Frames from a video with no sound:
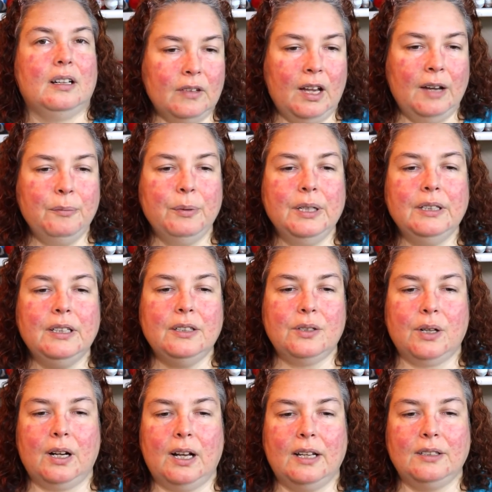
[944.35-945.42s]
And I really
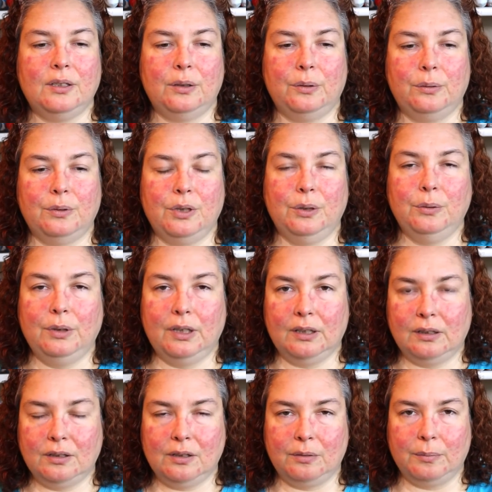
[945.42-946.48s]
try to tune
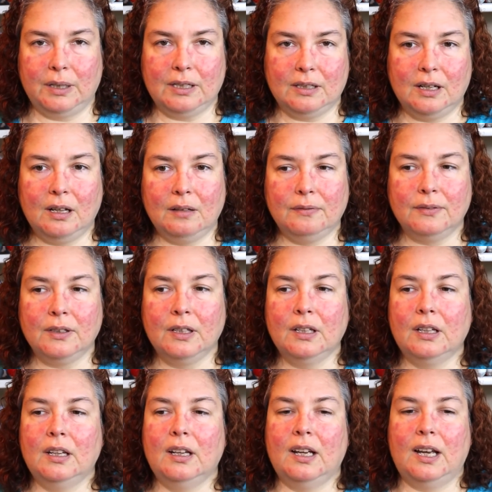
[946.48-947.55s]
in to myself
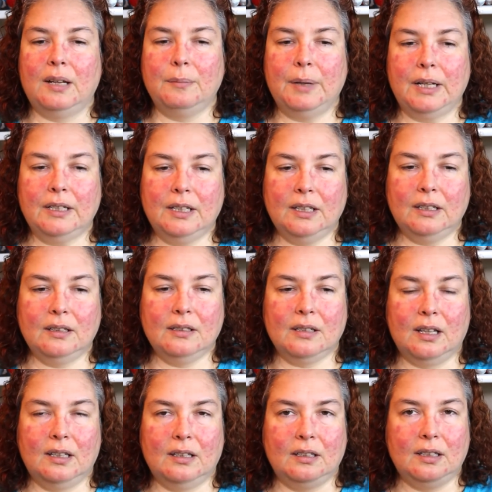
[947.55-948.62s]
and my needs
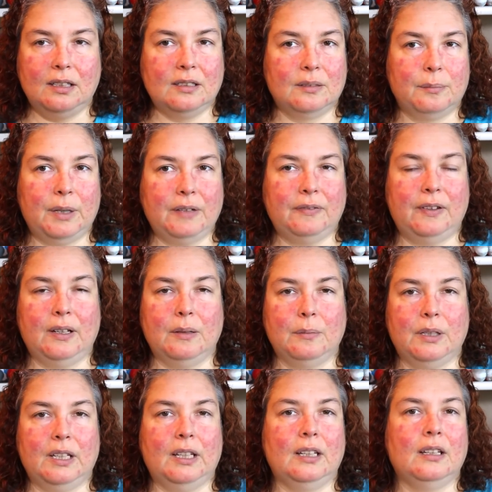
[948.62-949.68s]
and the needs of my
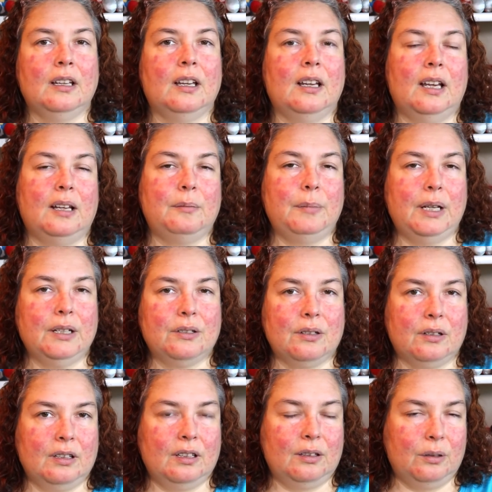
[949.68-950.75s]
family and make
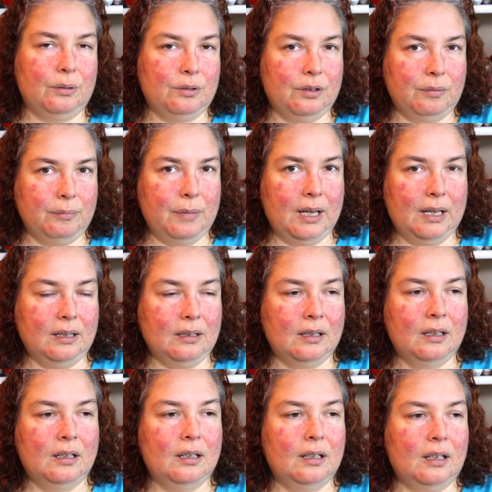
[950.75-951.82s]
sure that those are met.
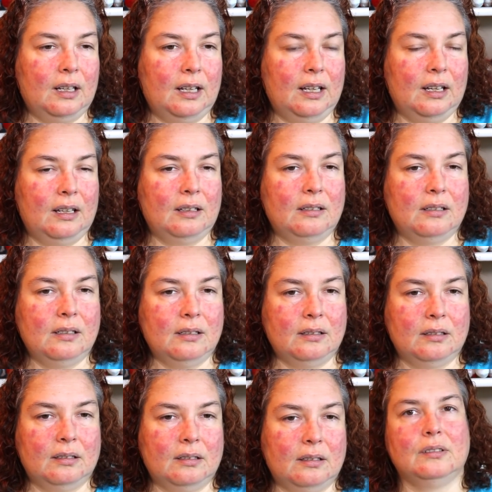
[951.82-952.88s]
And
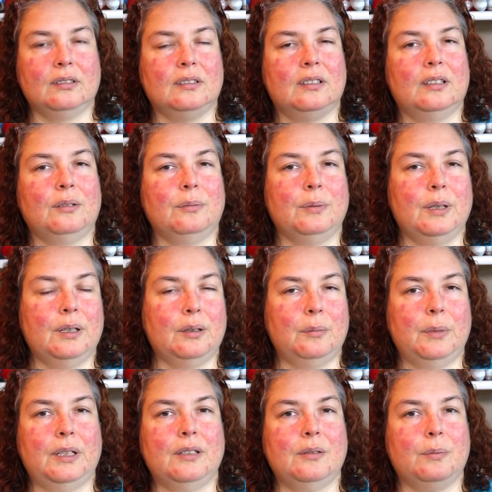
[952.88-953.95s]
the
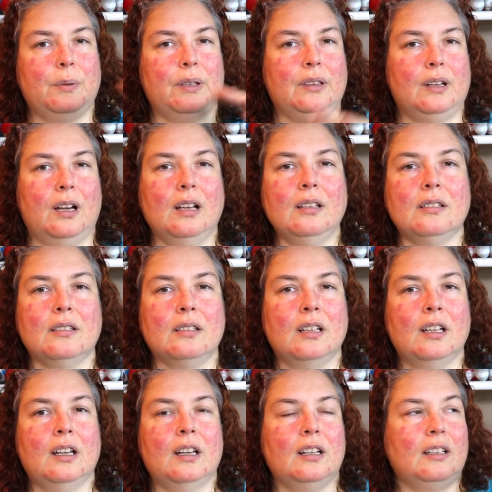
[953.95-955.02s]
rhythm is with us,
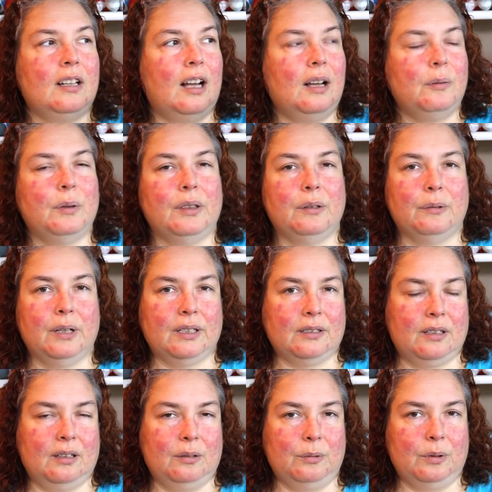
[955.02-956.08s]
not with the
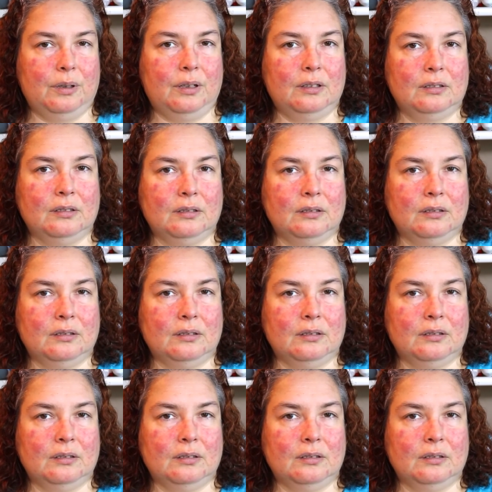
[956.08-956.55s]
rest of the world.